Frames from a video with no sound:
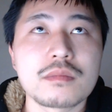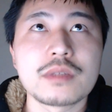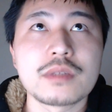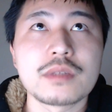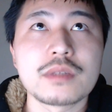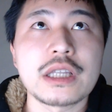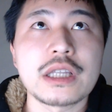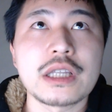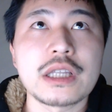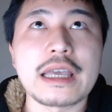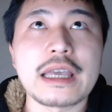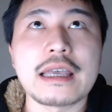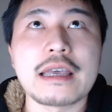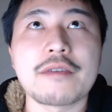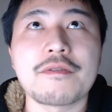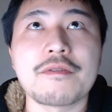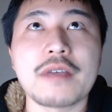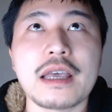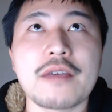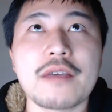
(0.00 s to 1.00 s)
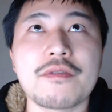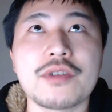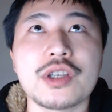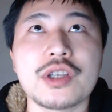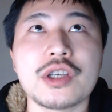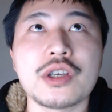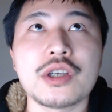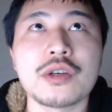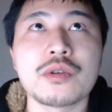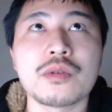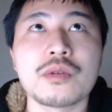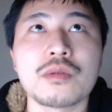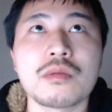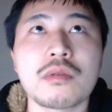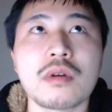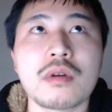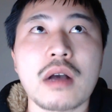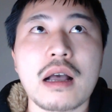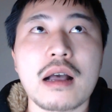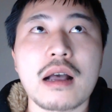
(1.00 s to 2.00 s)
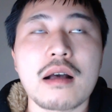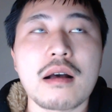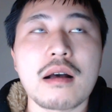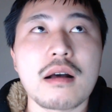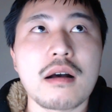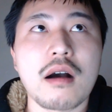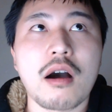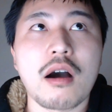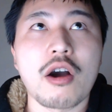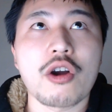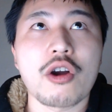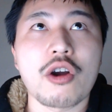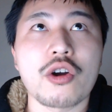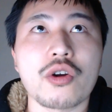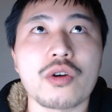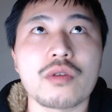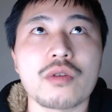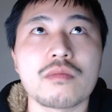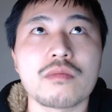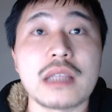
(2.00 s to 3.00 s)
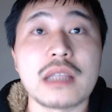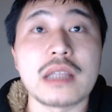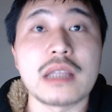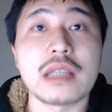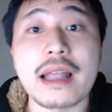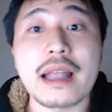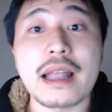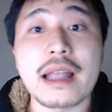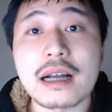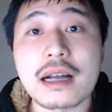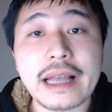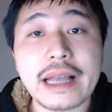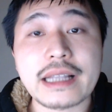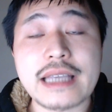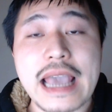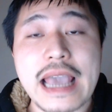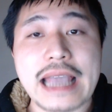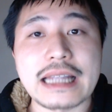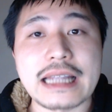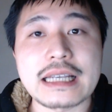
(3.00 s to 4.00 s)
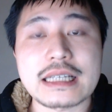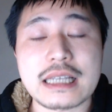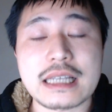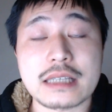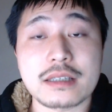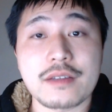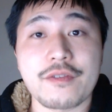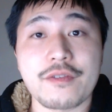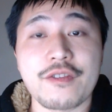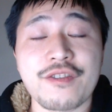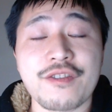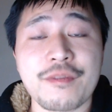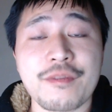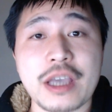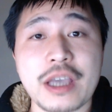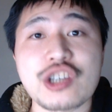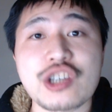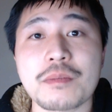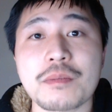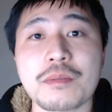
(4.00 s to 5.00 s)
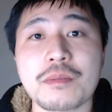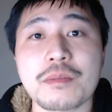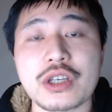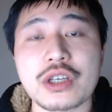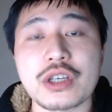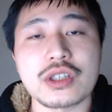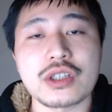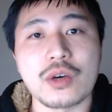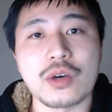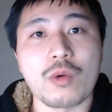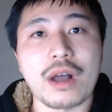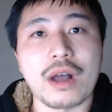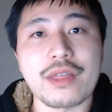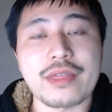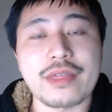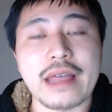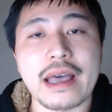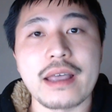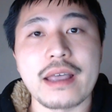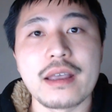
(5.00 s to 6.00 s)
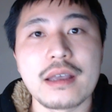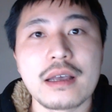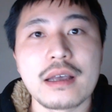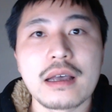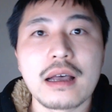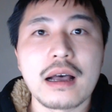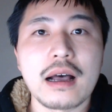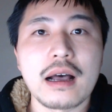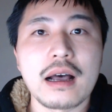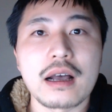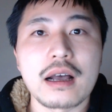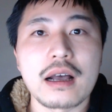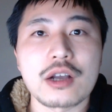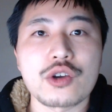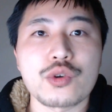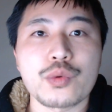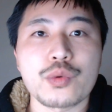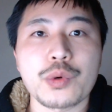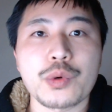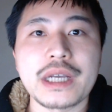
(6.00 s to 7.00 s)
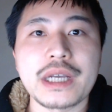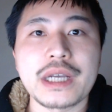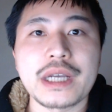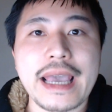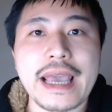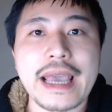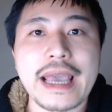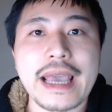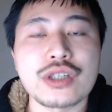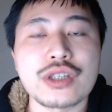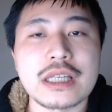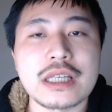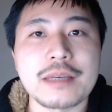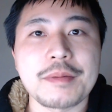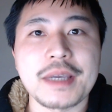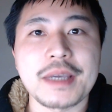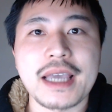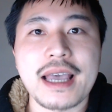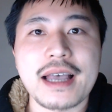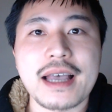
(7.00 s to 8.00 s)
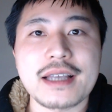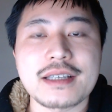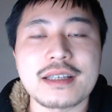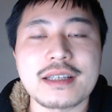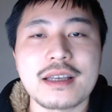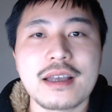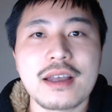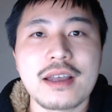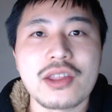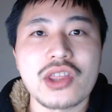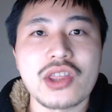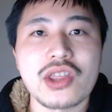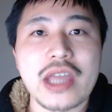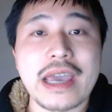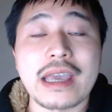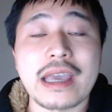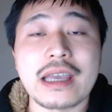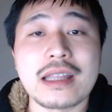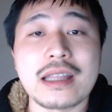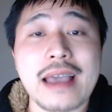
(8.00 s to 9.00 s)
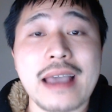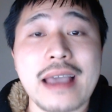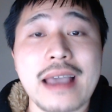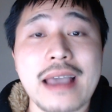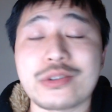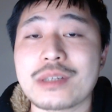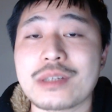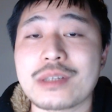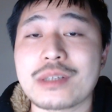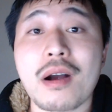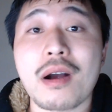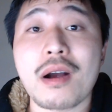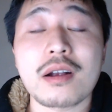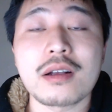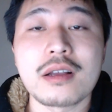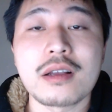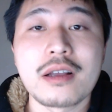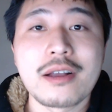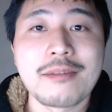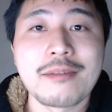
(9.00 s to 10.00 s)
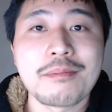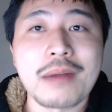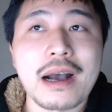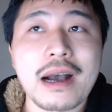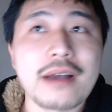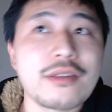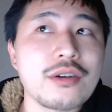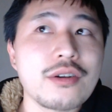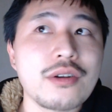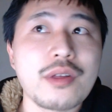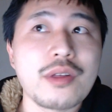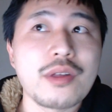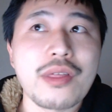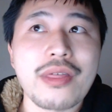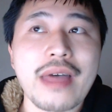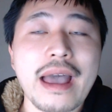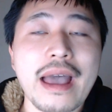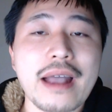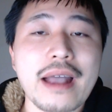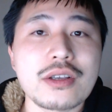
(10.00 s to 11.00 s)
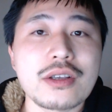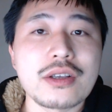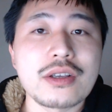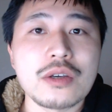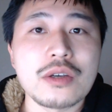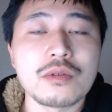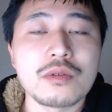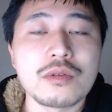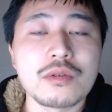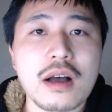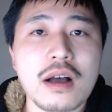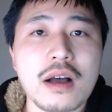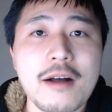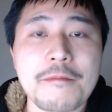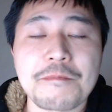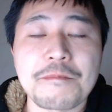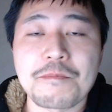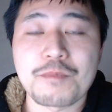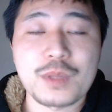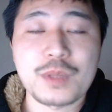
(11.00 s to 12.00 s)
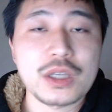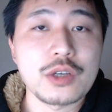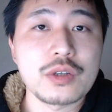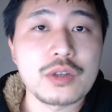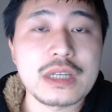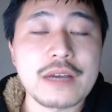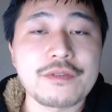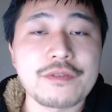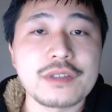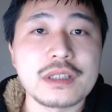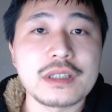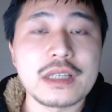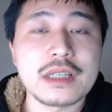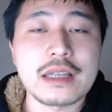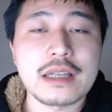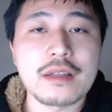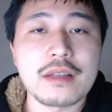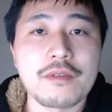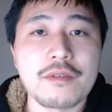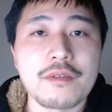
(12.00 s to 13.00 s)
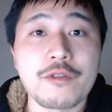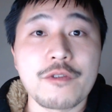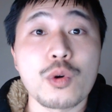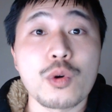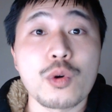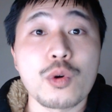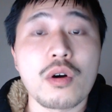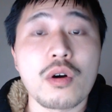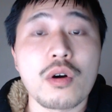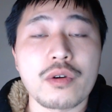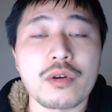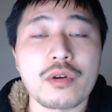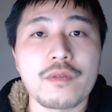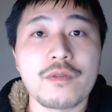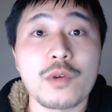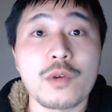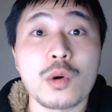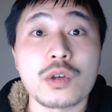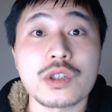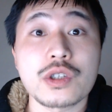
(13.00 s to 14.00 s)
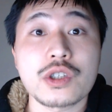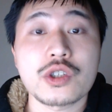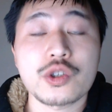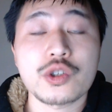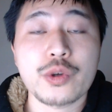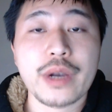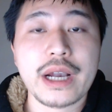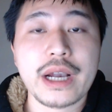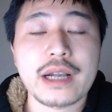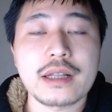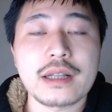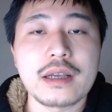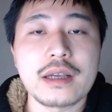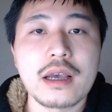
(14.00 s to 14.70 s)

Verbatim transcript: you know if, if, if you are not collecting any sensitive information but you still want that uh, green HTTPS thing in the address bar. But other than that, you uh, you definitely full or full strict.